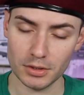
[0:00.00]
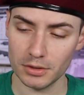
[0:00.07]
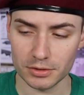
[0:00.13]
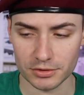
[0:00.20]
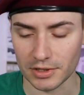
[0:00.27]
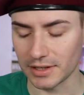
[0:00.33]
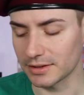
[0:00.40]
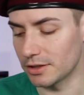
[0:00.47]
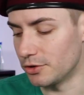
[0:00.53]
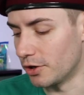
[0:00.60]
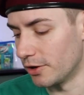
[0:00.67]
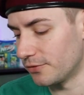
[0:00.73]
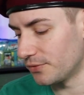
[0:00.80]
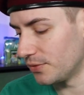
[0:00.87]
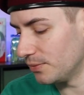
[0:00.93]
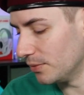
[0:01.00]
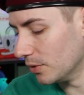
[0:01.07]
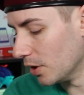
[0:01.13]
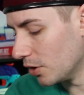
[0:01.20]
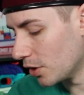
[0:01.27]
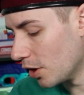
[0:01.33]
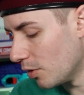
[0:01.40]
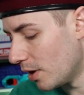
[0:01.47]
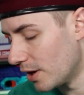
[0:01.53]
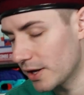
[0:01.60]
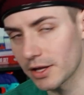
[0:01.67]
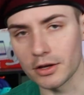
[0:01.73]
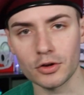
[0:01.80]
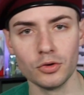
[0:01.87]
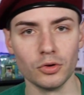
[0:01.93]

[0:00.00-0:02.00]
It's got the Nerf logo on it.